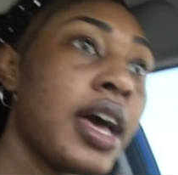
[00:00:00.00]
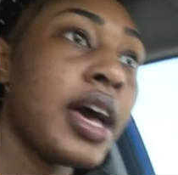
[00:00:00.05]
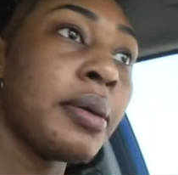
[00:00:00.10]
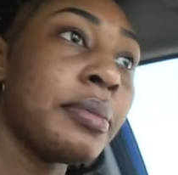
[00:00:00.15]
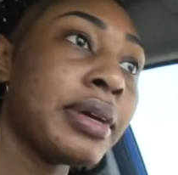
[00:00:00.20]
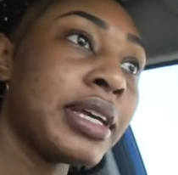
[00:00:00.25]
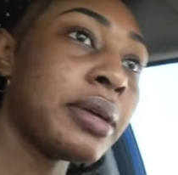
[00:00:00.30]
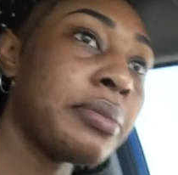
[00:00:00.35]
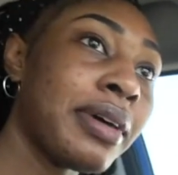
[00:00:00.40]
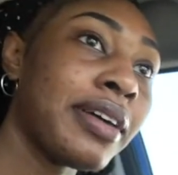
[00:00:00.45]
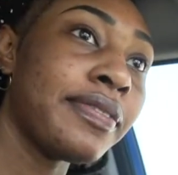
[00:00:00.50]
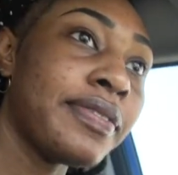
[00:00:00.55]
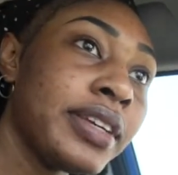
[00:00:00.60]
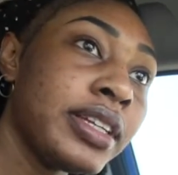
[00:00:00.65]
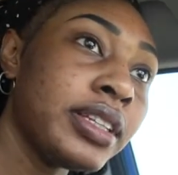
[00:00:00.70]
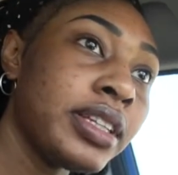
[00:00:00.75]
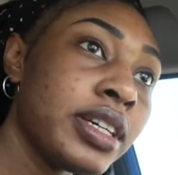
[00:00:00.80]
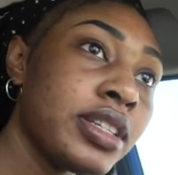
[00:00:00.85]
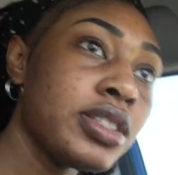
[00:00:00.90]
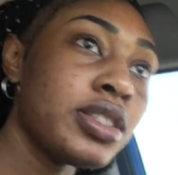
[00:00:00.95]
I'm gonna get my
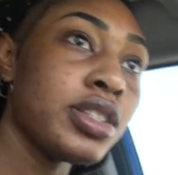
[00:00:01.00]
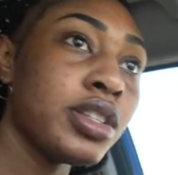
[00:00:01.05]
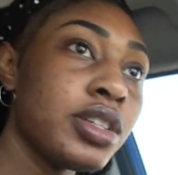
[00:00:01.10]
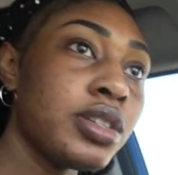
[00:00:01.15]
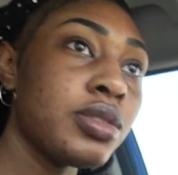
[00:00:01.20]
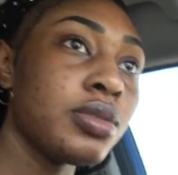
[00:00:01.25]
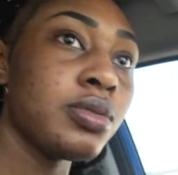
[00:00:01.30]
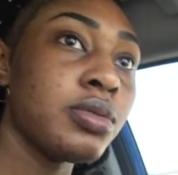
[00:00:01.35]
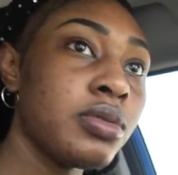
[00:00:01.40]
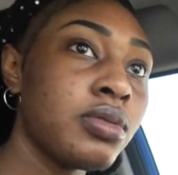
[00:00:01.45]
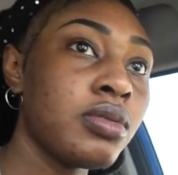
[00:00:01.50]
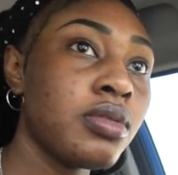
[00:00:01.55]
feet done too.